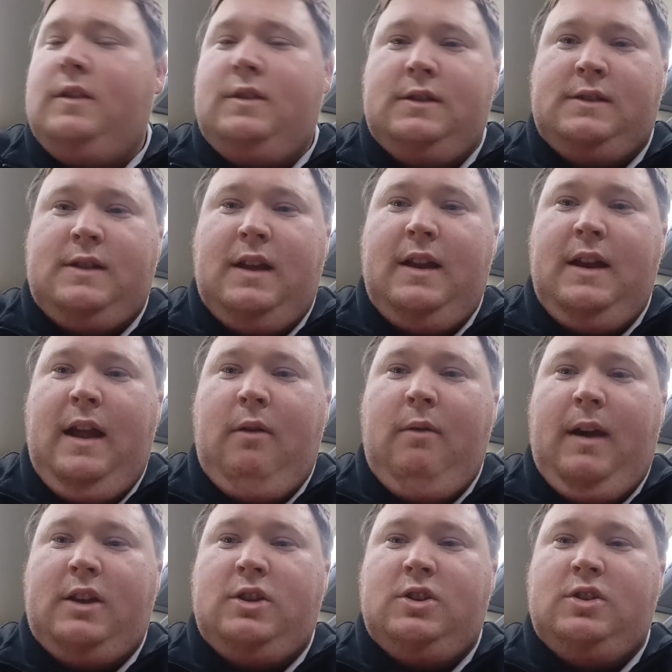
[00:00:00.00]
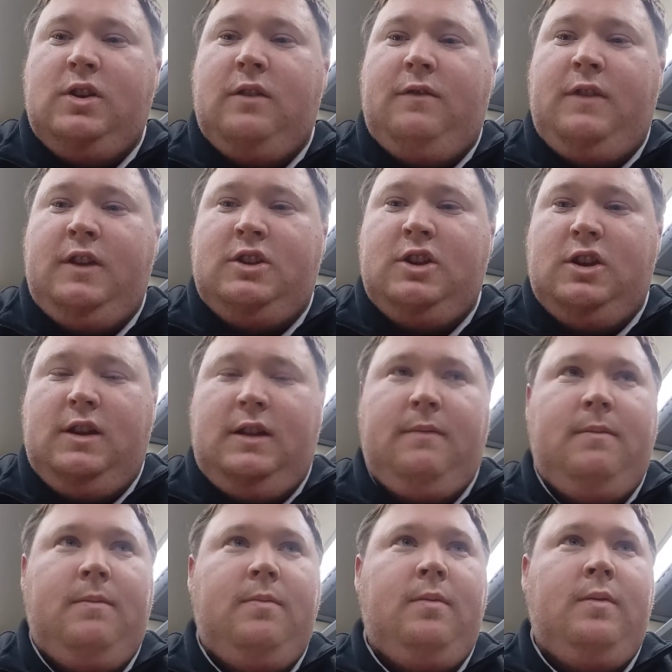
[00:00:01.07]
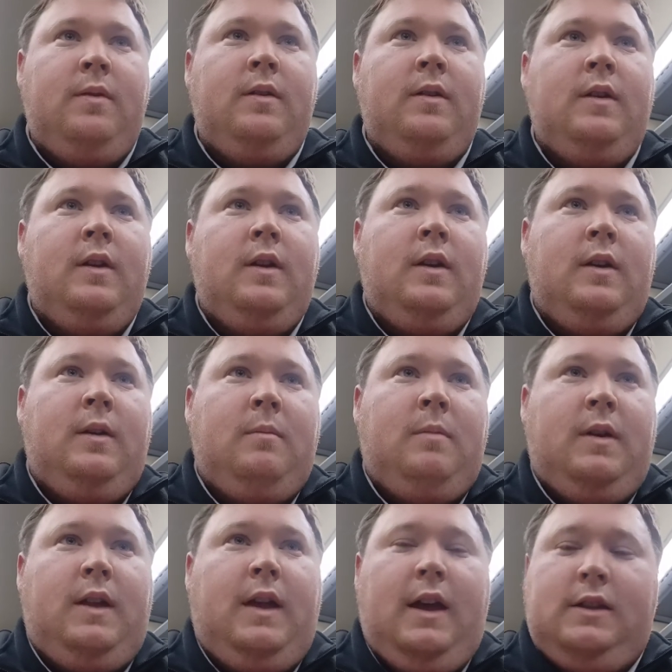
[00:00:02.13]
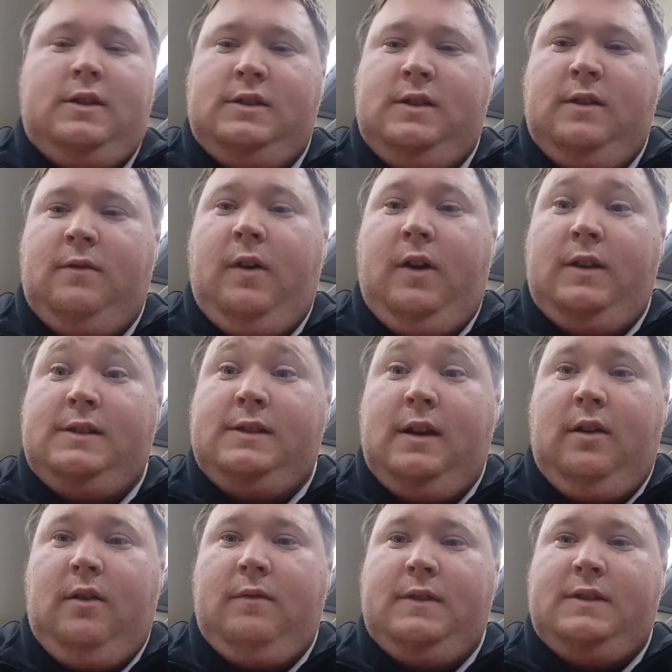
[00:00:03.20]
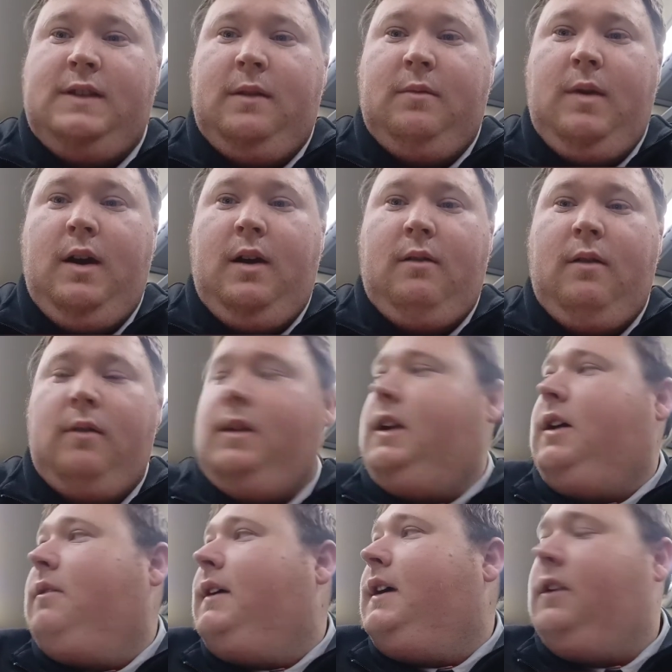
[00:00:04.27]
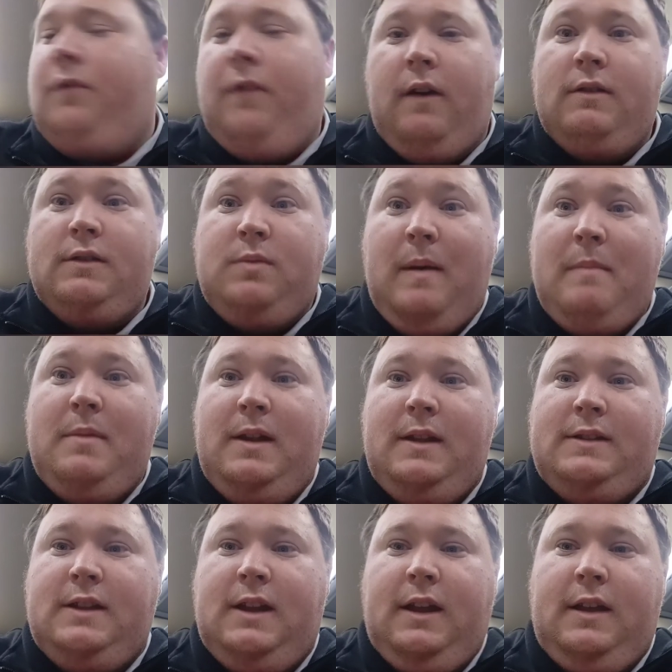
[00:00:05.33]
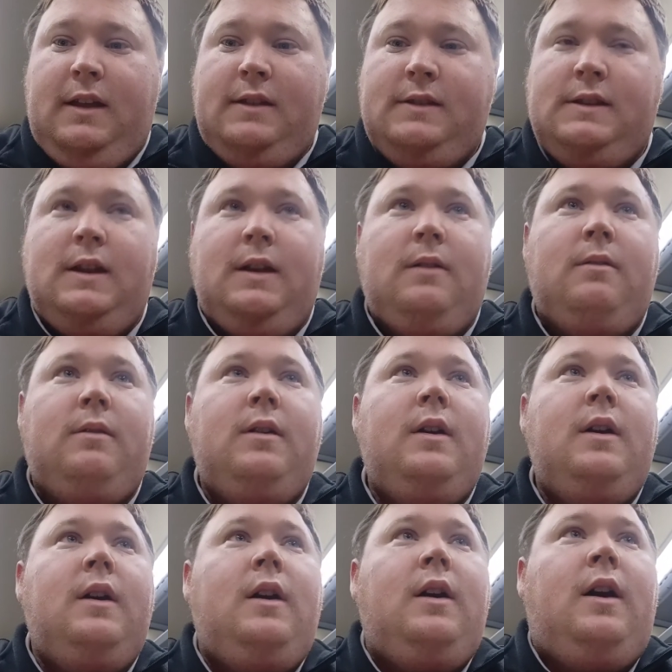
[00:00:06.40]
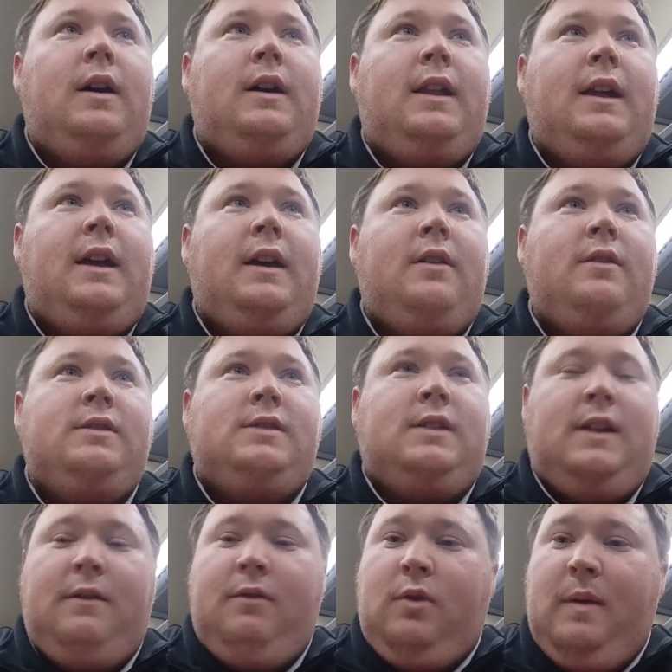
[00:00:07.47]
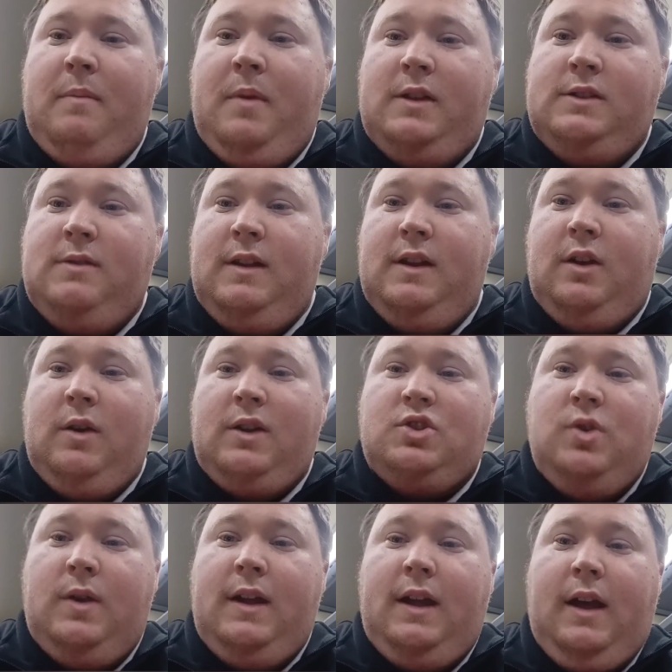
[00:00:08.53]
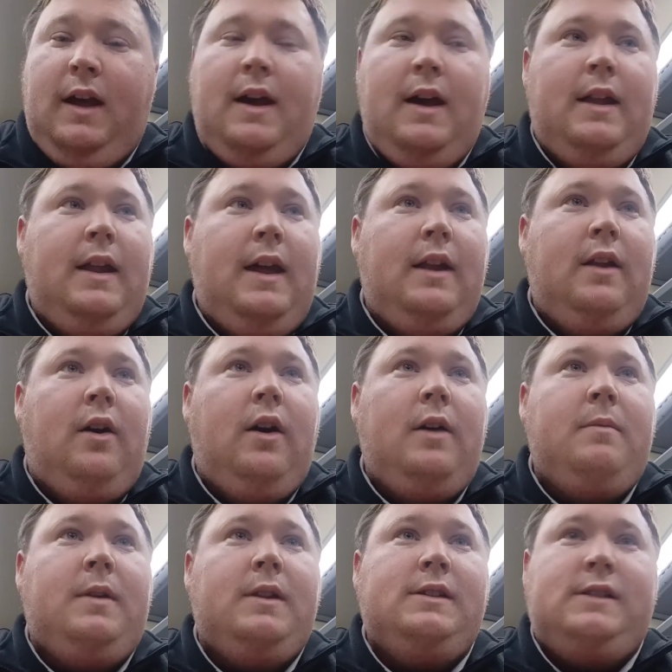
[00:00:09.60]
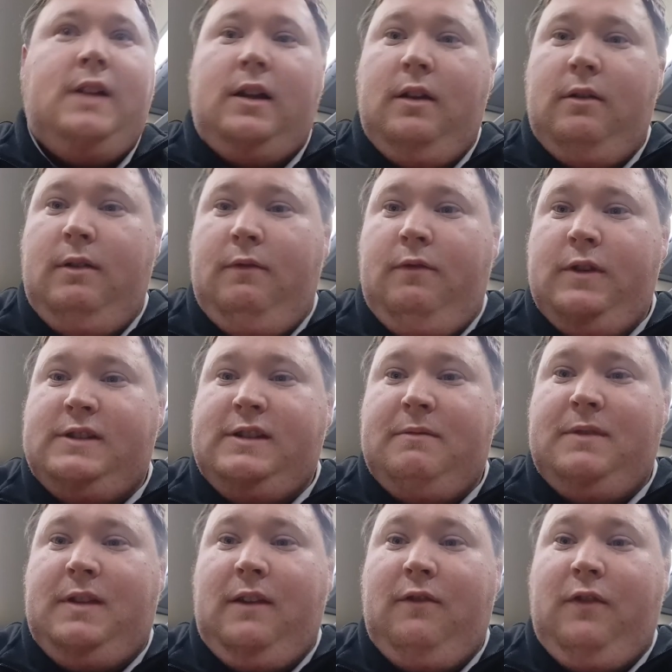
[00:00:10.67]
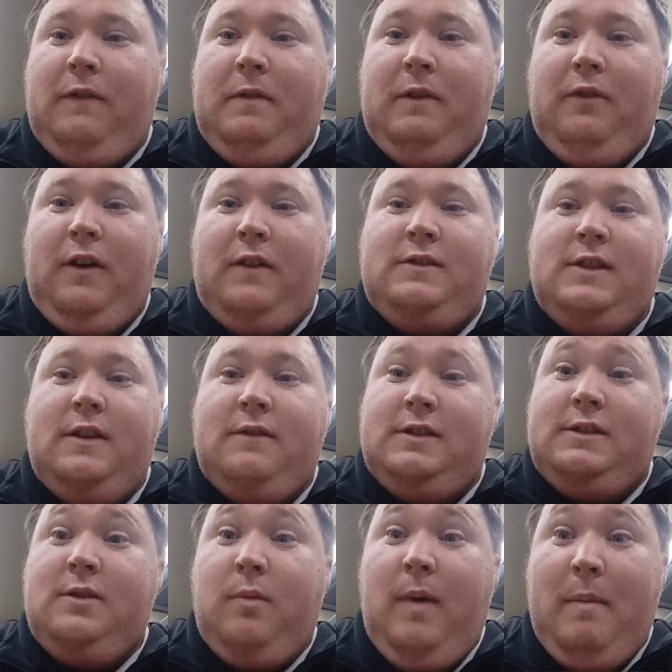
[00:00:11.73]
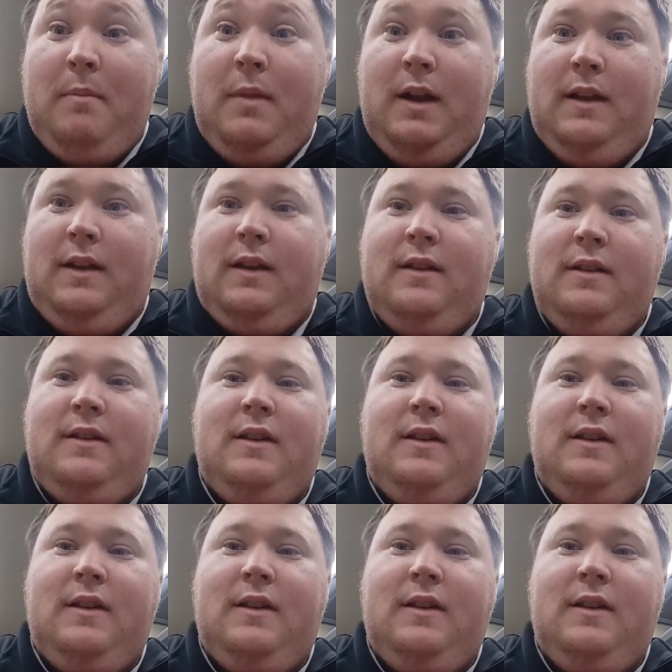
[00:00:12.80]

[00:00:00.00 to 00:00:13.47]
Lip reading: just allow extra time for your journey. But yeah, just advise that obviously we are only going as far as Wembley today. So I'm going to get going so I can have a quick bite to eat and a quick drink. And then I'm going to start loading for a 17:55 service to Wembley.